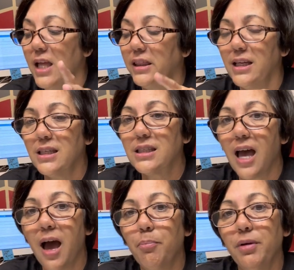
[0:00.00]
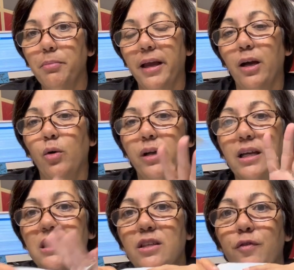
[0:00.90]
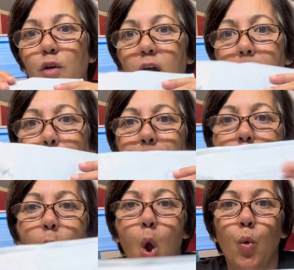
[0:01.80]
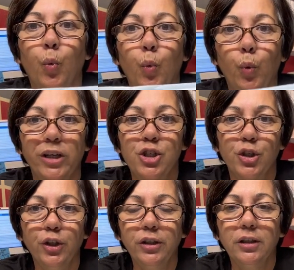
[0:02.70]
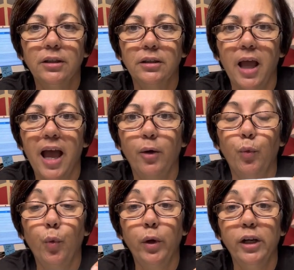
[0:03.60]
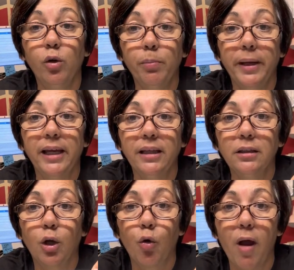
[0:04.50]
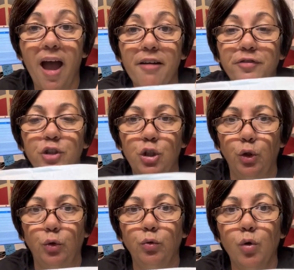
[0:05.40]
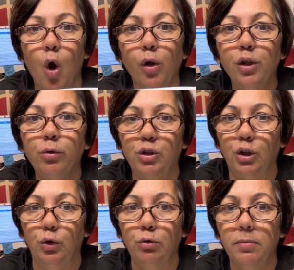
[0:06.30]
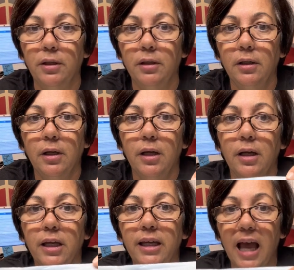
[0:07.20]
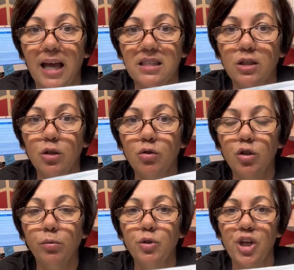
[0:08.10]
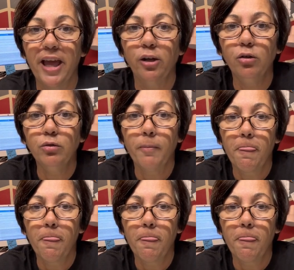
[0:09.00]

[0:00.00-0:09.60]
This Happy Meal is from Richard at Real Men Craft Too on YouTube. He has a YouTube channel.